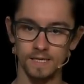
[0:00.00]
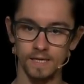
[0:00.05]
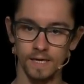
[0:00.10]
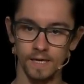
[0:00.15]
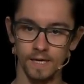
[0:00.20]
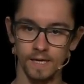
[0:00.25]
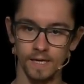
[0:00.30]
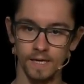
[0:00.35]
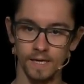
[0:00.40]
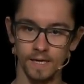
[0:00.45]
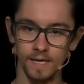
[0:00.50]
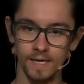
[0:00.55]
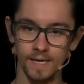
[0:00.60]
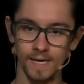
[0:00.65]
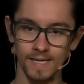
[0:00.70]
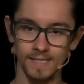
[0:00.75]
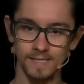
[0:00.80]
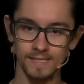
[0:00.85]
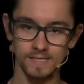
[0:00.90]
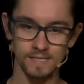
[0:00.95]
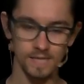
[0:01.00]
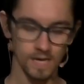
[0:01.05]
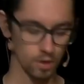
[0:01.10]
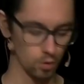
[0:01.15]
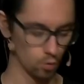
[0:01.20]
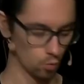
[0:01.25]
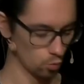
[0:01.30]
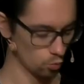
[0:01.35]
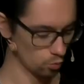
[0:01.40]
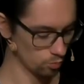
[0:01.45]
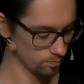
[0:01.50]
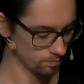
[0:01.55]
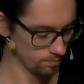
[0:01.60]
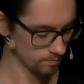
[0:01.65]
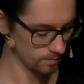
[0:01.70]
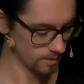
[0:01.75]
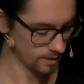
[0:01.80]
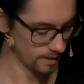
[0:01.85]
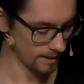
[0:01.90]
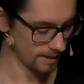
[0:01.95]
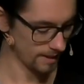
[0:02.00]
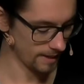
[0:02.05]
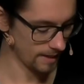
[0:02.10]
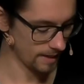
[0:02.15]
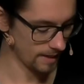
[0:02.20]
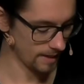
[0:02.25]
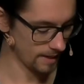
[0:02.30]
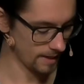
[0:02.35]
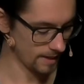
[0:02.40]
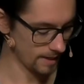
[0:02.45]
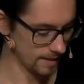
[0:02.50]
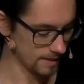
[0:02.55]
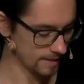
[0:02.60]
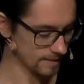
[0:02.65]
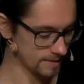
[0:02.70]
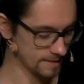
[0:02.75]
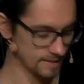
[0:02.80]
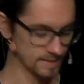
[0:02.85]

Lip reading: at the very top in the second fret.